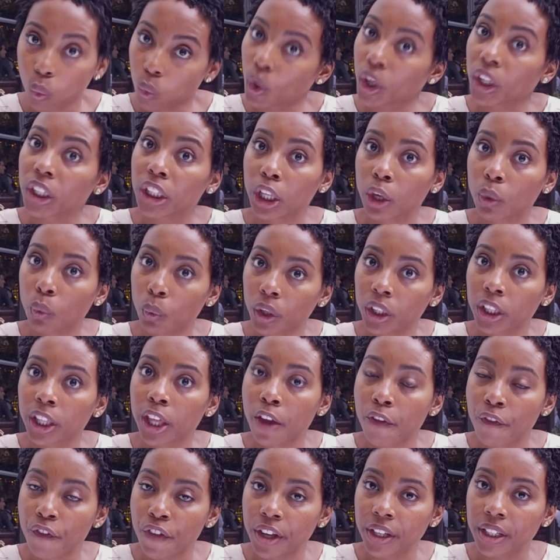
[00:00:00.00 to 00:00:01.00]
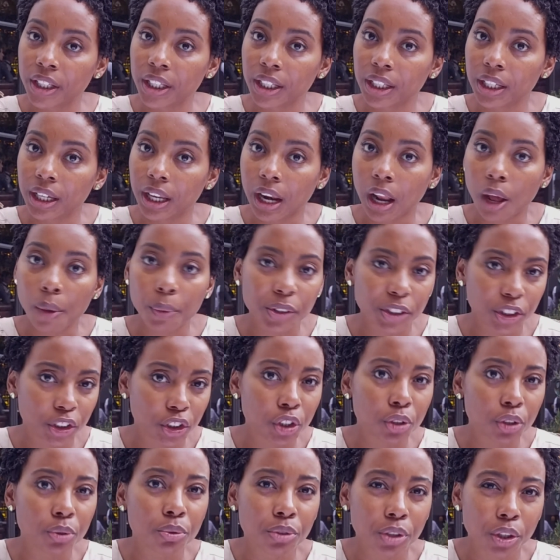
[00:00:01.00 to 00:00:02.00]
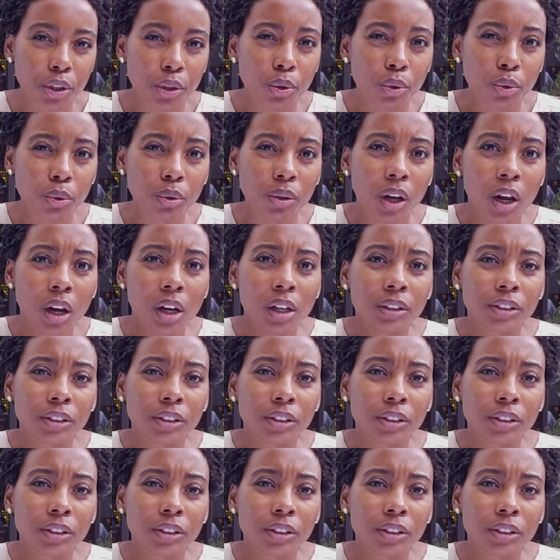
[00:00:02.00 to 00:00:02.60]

really, really offended, and I was too new